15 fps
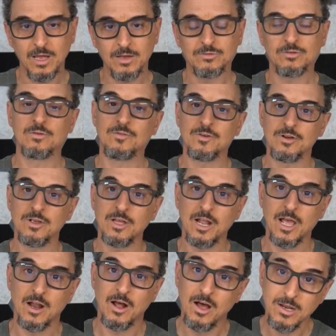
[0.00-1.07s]
So if you're good
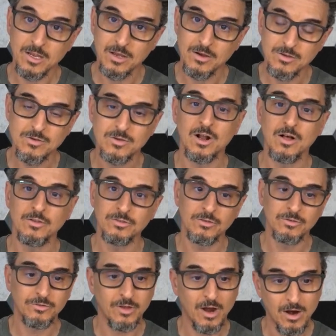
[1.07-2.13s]
at audio, you could also
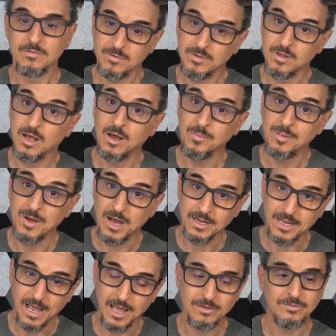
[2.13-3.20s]
start a
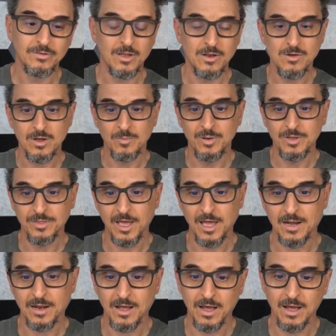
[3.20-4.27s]
podcast and you could put
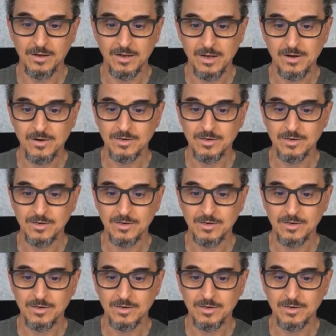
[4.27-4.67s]
that on here.